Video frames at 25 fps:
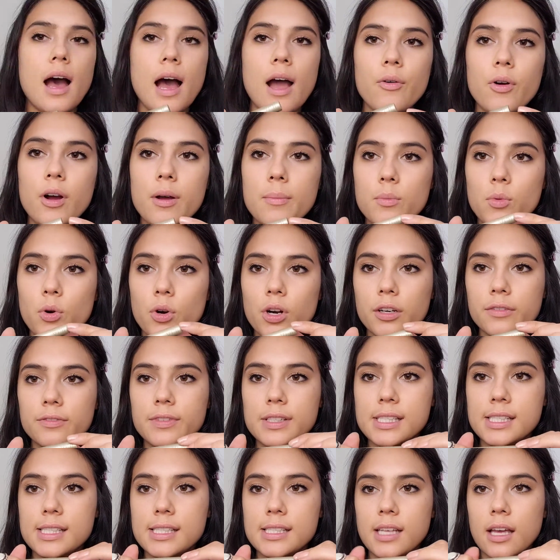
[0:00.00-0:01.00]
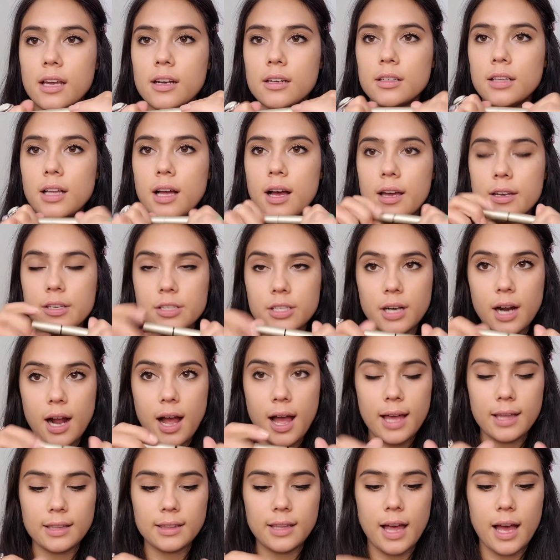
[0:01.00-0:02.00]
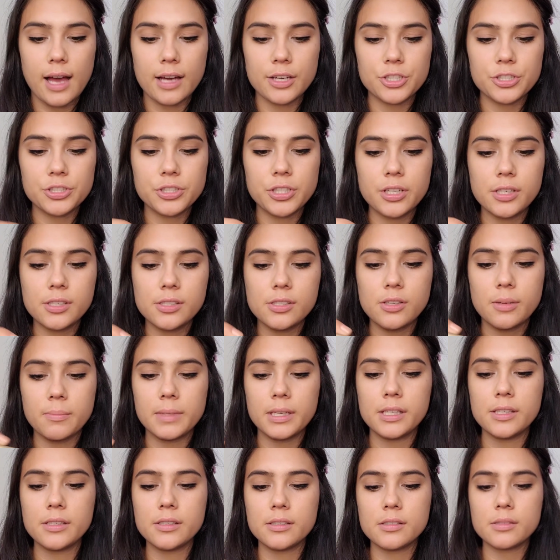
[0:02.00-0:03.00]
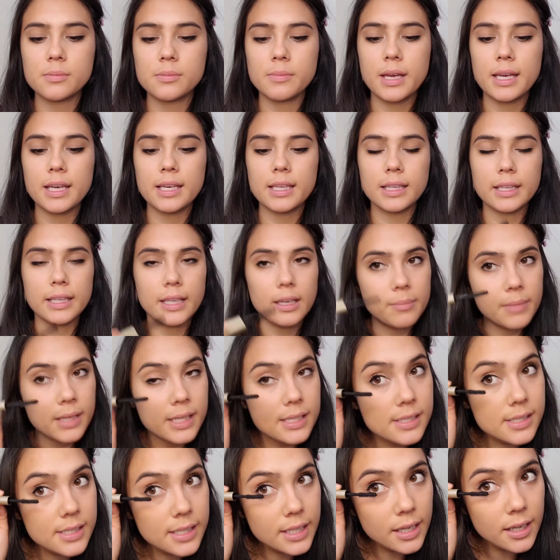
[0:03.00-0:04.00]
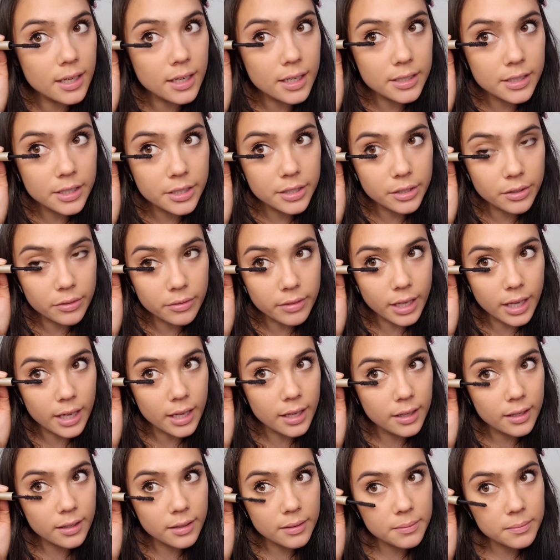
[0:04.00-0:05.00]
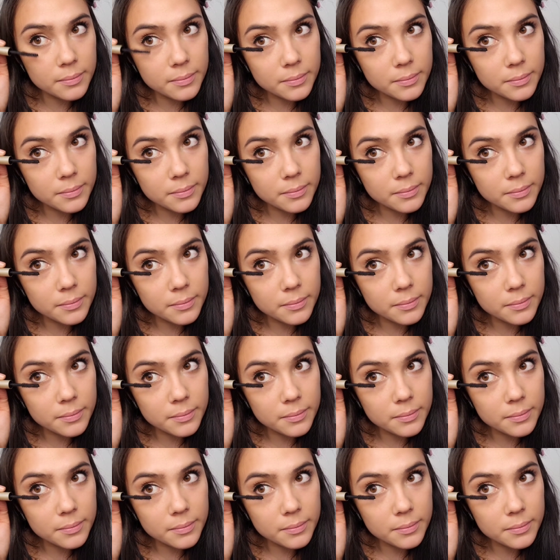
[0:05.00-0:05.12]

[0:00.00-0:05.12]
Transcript: I want more of a subtle under eye lash look, so I'm going to use my Ilia Mascara to do that.